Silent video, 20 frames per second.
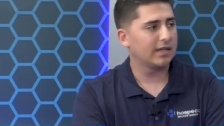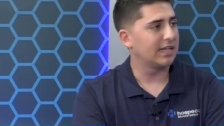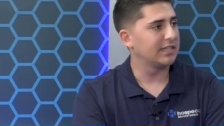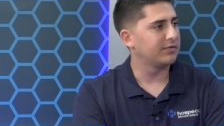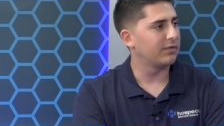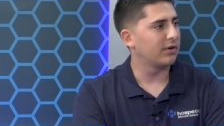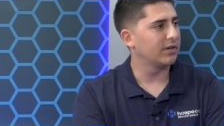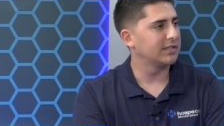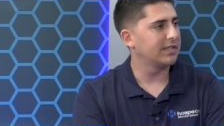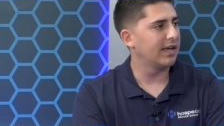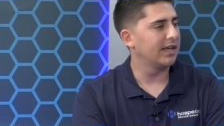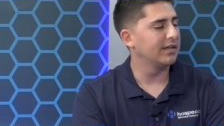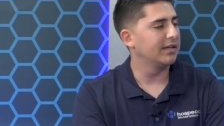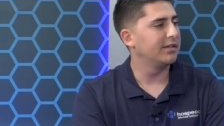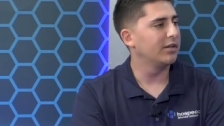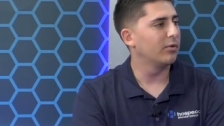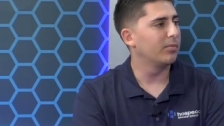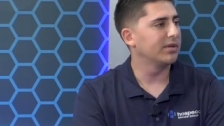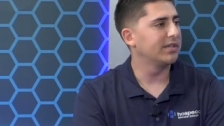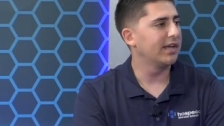as far as
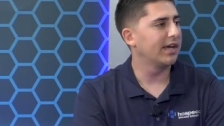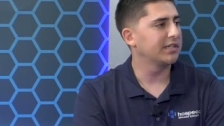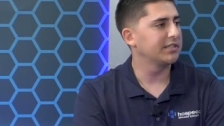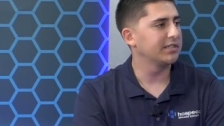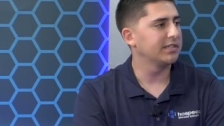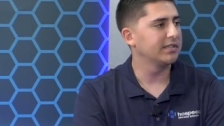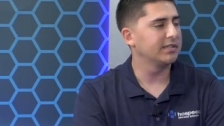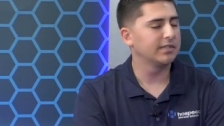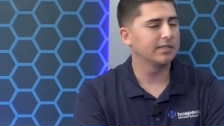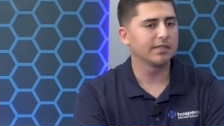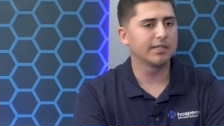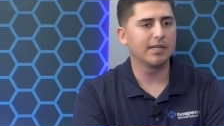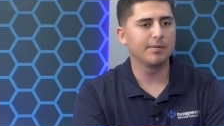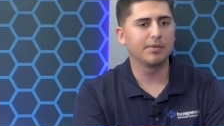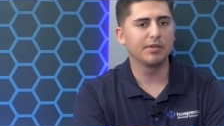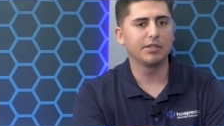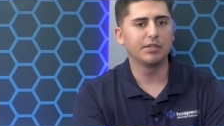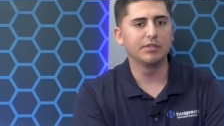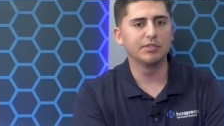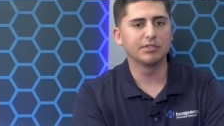head-to-toe protection to
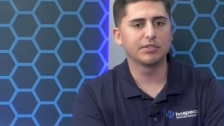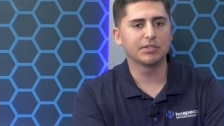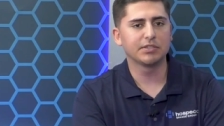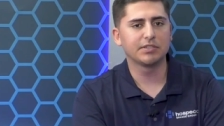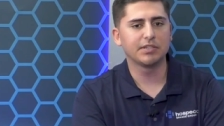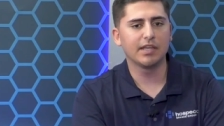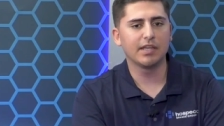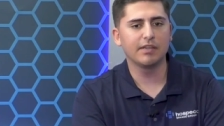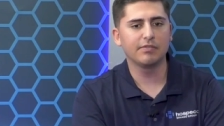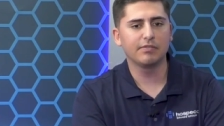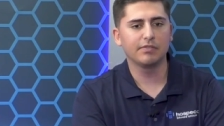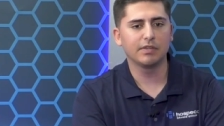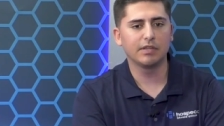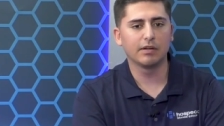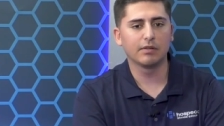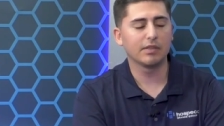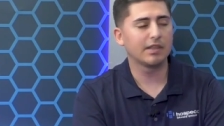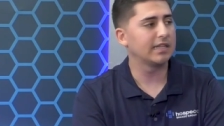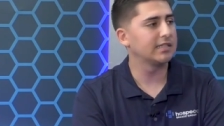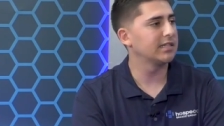keep the user safe,
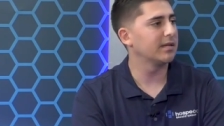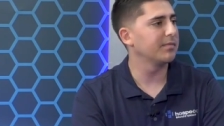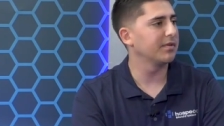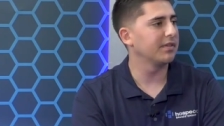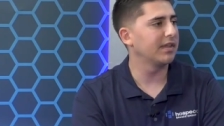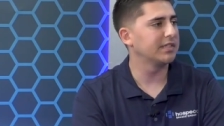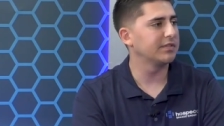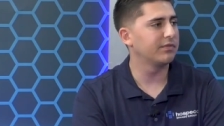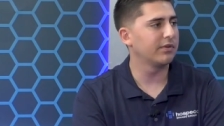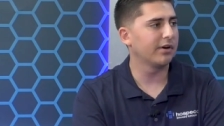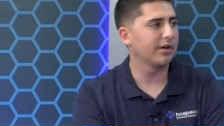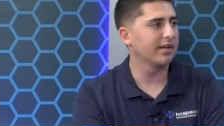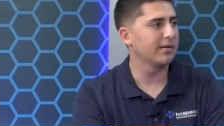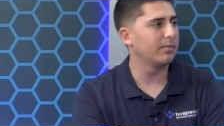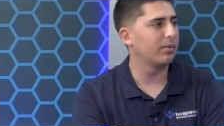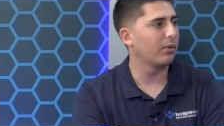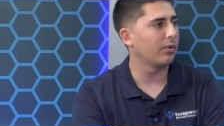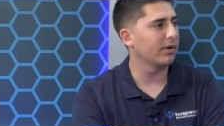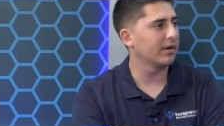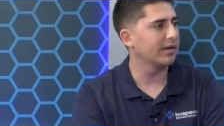and that's something that's very
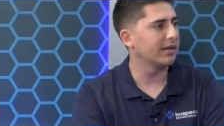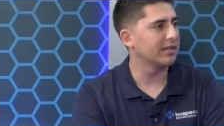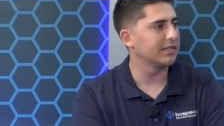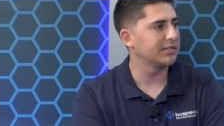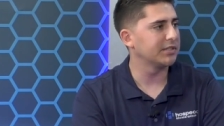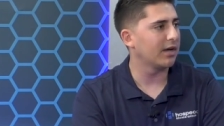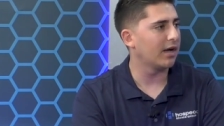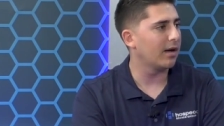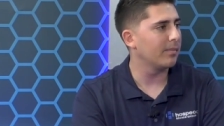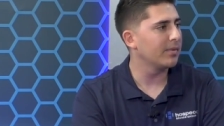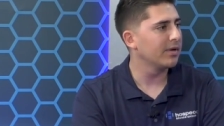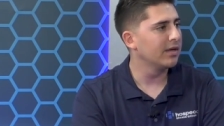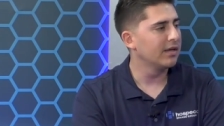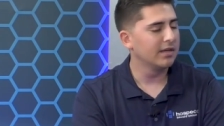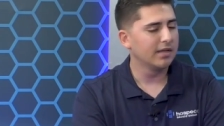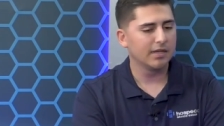important in a shop.